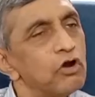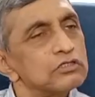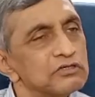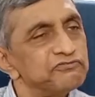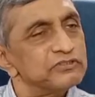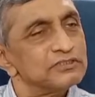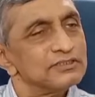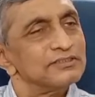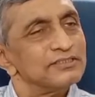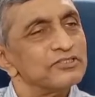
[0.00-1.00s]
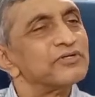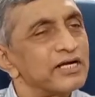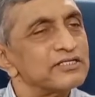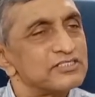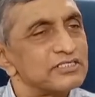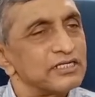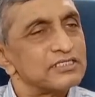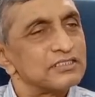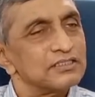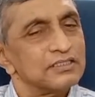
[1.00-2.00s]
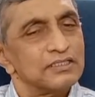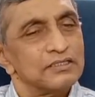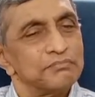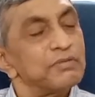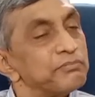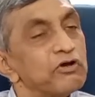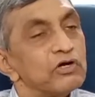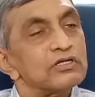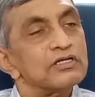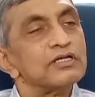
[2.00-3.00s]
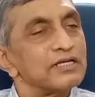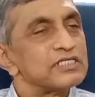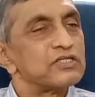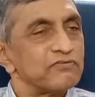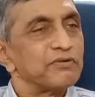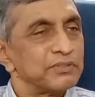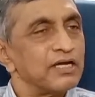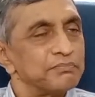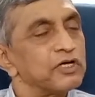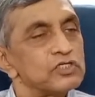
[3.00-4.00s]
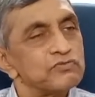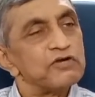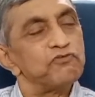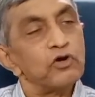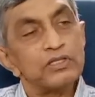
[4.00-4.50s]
of United States. Maybe you have to learn a lesson from that, because we are following the